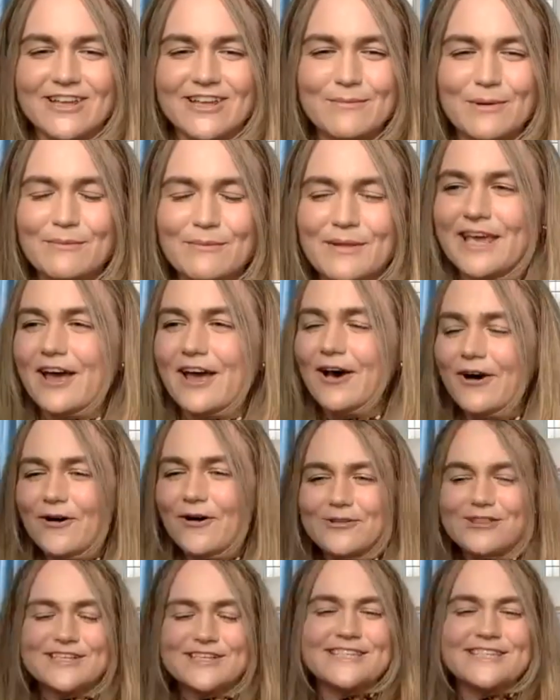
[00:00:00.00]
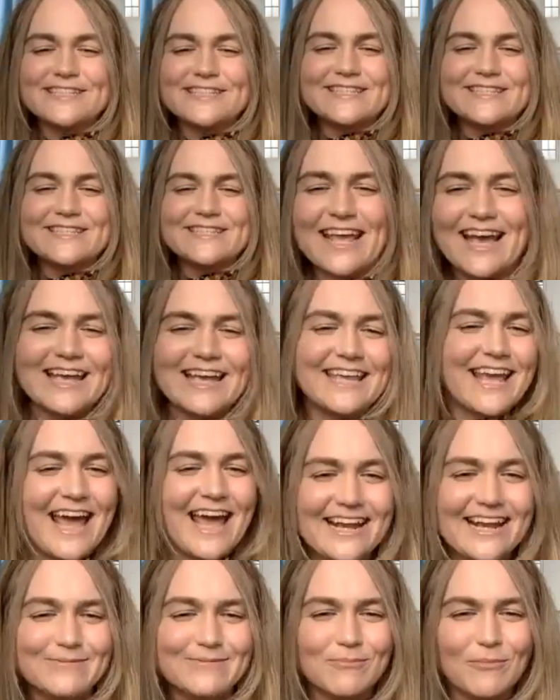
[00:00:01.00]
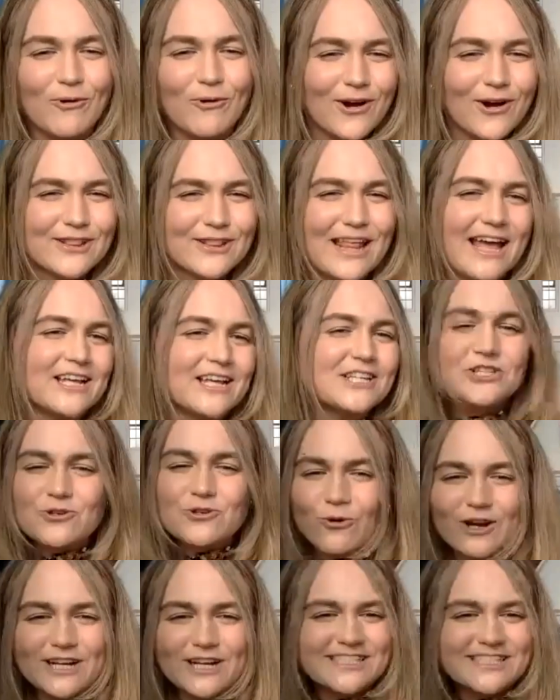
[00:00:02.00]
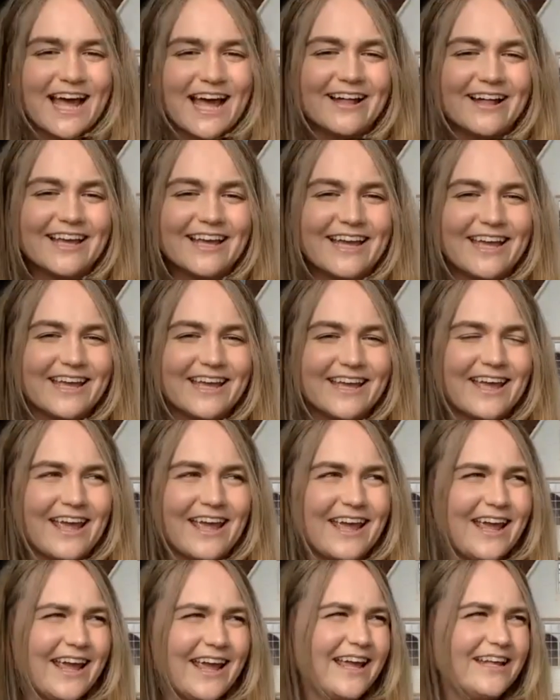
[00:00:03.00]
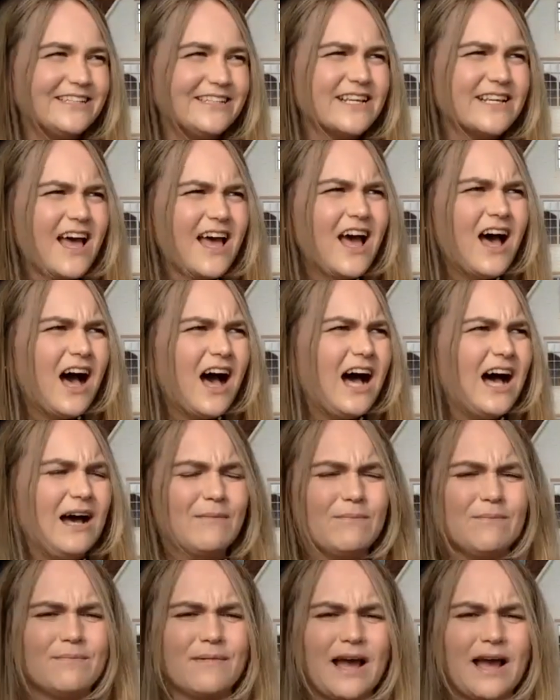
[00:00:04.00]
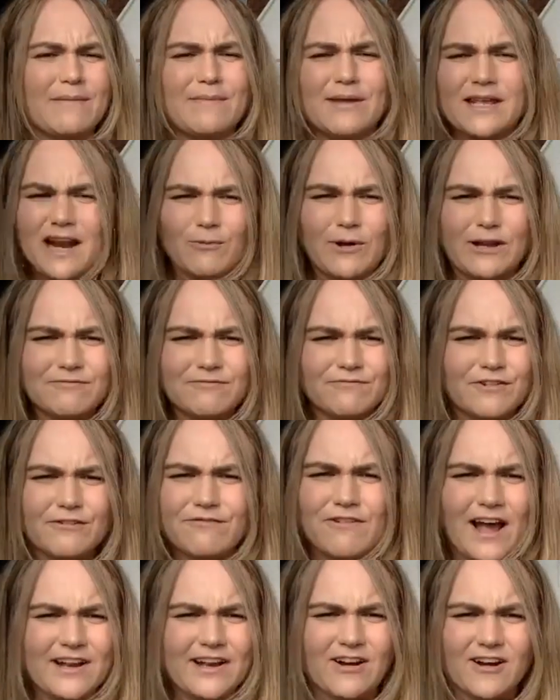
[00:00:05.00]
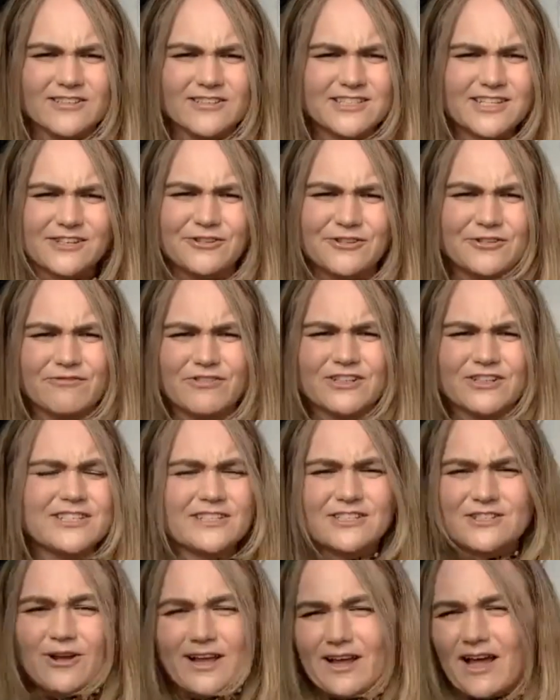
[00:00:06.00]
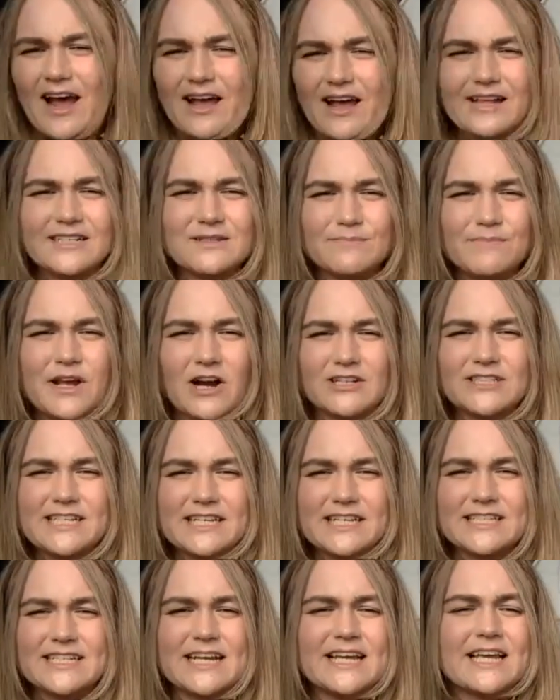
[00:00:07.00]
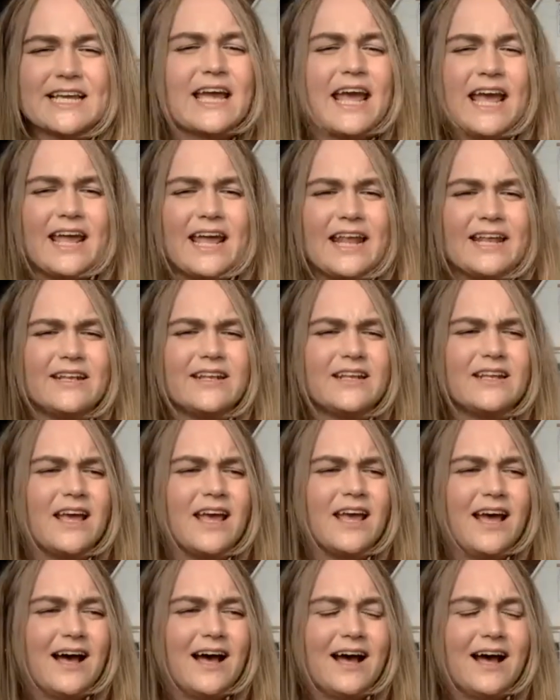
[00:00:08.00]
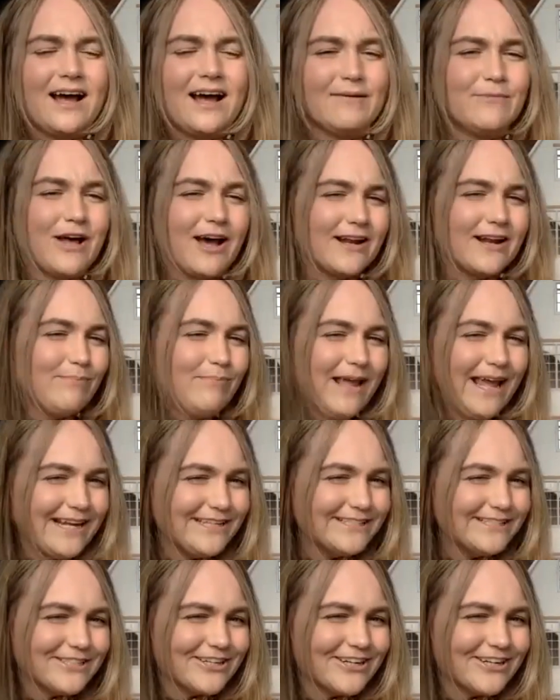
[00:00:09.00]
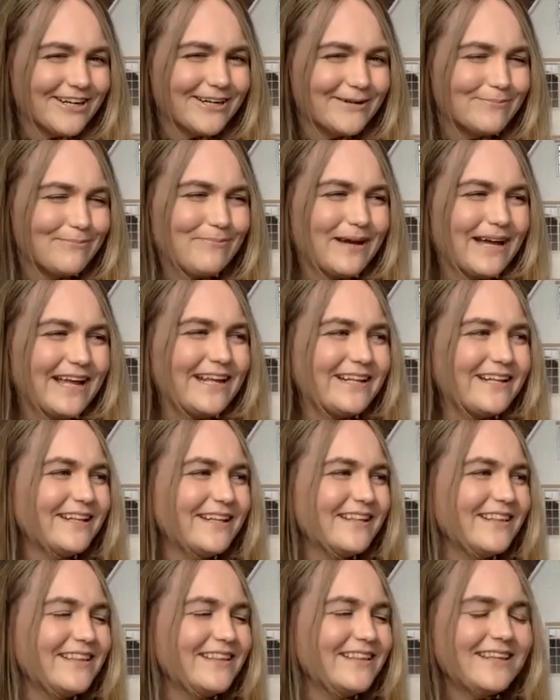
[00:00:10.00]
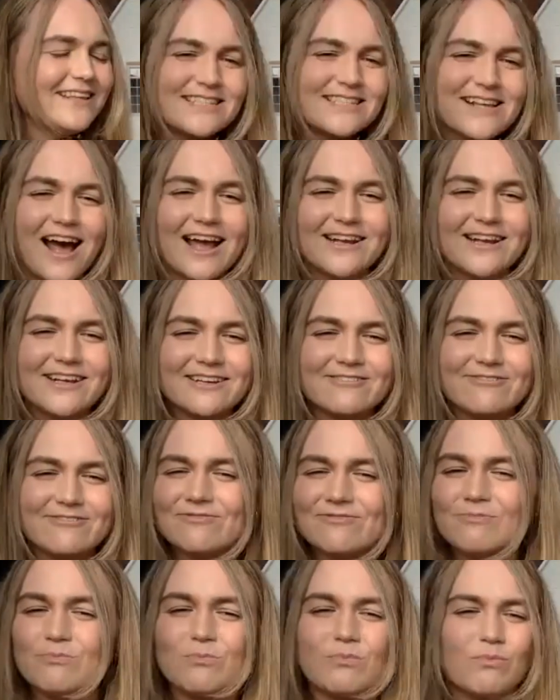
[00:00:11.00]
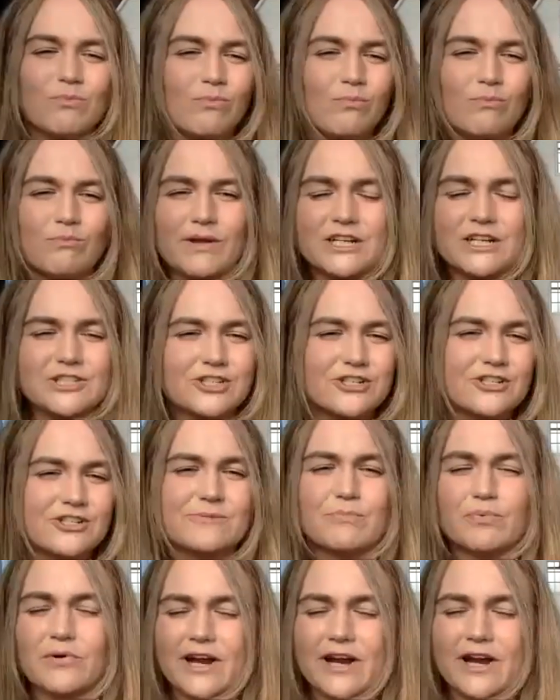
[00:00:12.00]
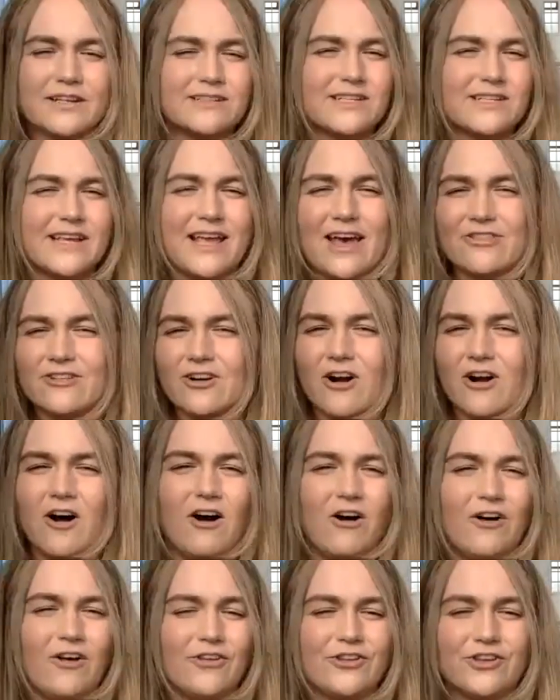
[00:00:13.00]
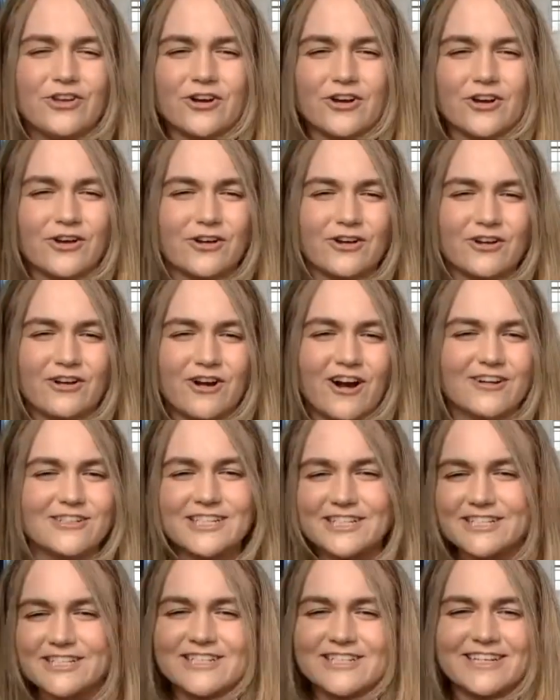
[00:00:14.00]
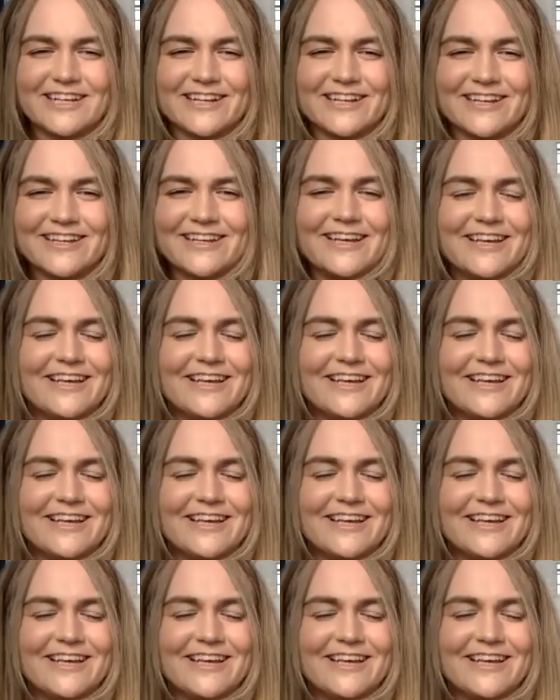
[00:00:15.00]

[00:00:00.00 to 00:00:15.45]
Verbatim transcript: them, I'm like, oh, this is like again more like storytelling. And um, I mean, I went for fine arts at university, so I, I like to be artistic. And that's what, I'm that's not a painter, but this kind of miniatures bring together all your artistic